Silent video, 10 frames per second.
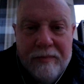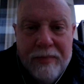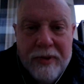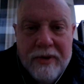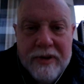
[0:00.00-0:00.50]

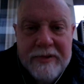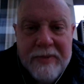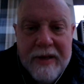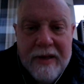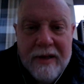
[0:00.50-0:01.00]
Bookless
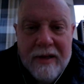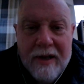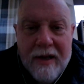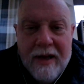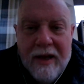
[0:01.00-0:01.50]
Pete,
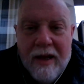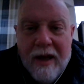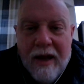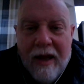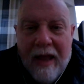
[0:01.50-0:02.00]

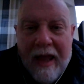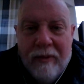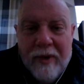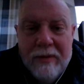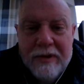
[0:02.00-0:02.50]

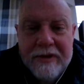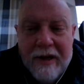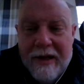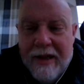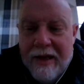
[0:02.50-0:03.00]
and we will
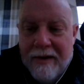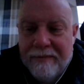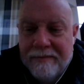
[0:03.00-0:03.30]
talk again.